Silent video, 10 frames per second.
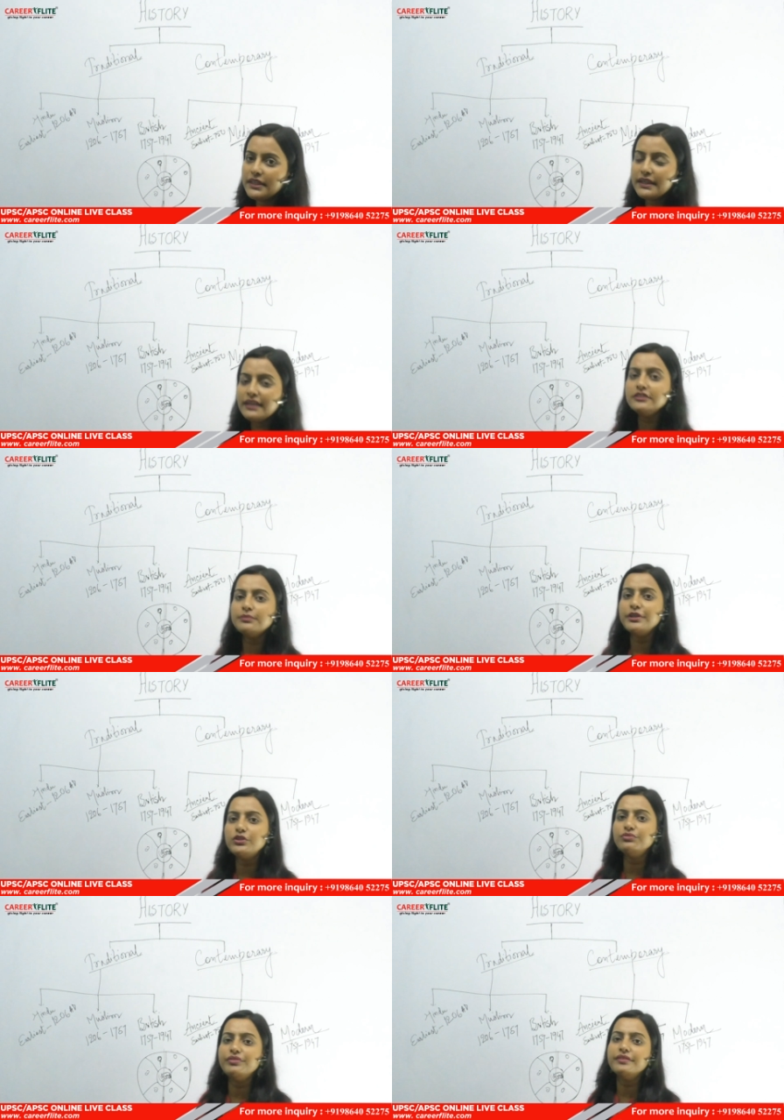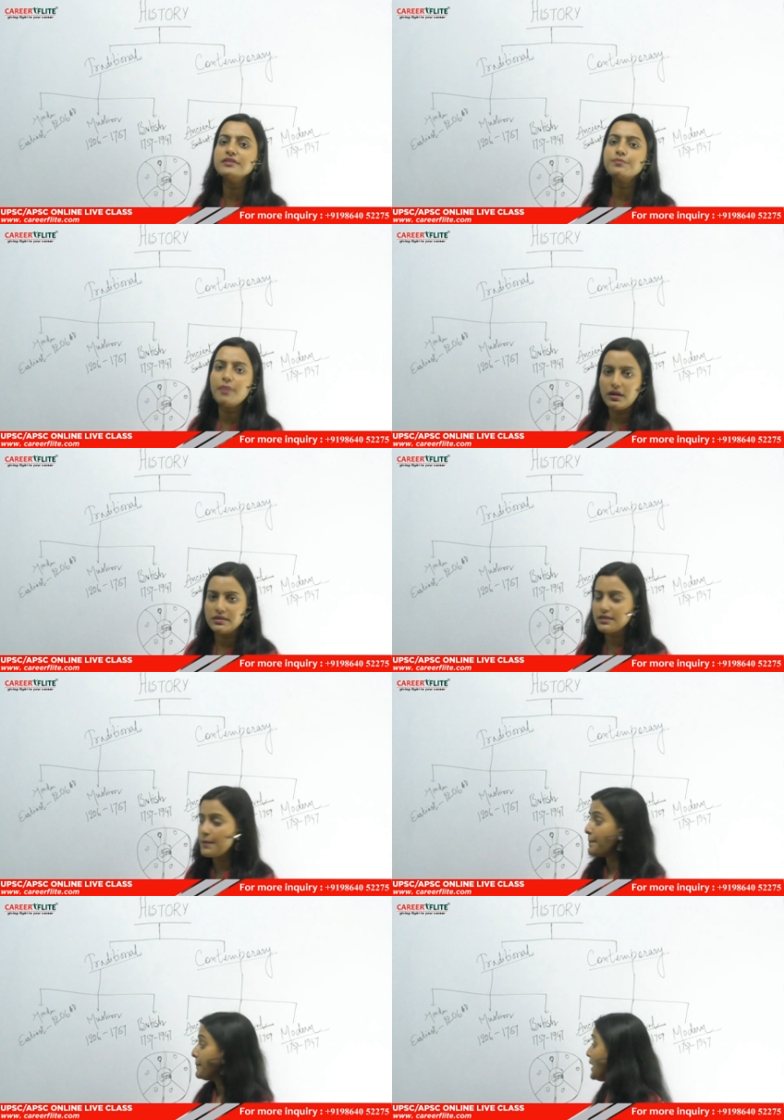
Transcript: kingdom into various parts.